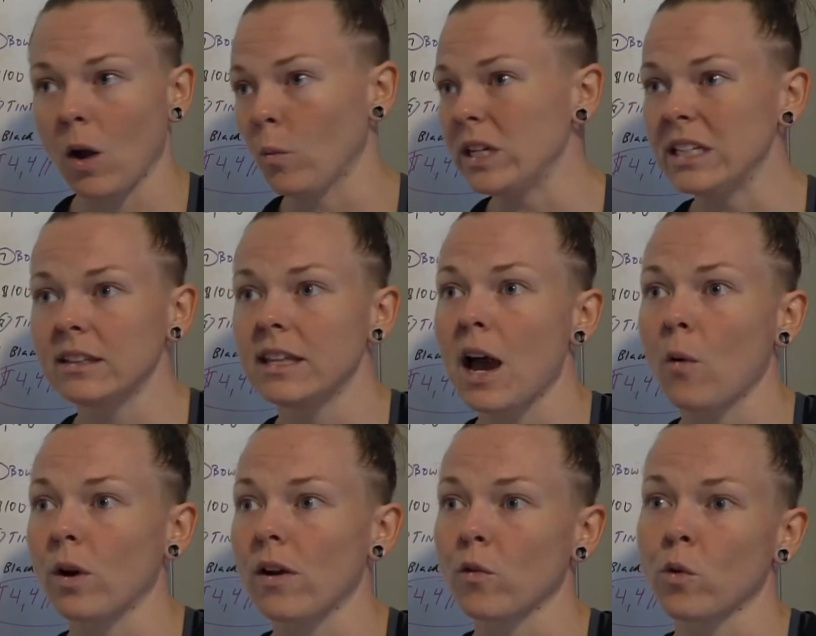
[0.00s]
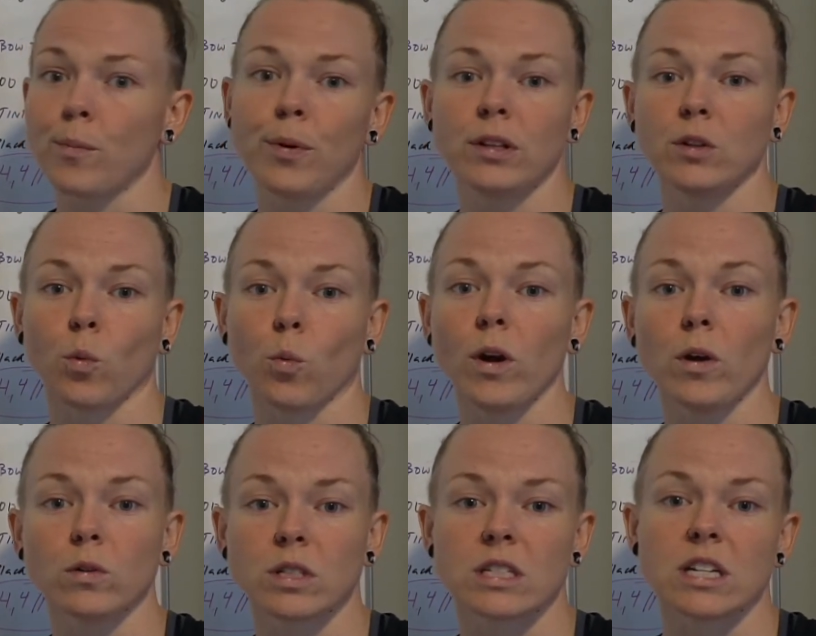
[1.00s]
We did that whenever we put the
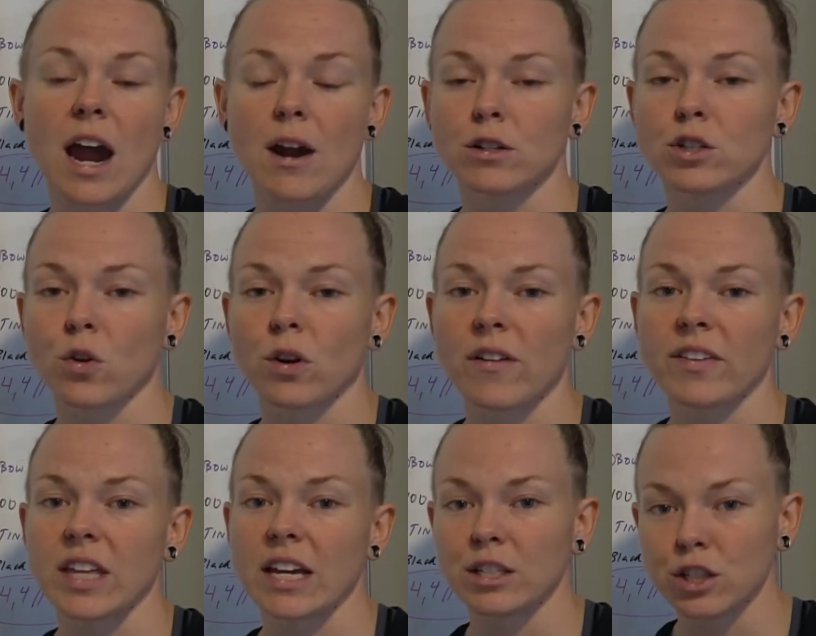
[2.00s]
wheels and tires on and everything,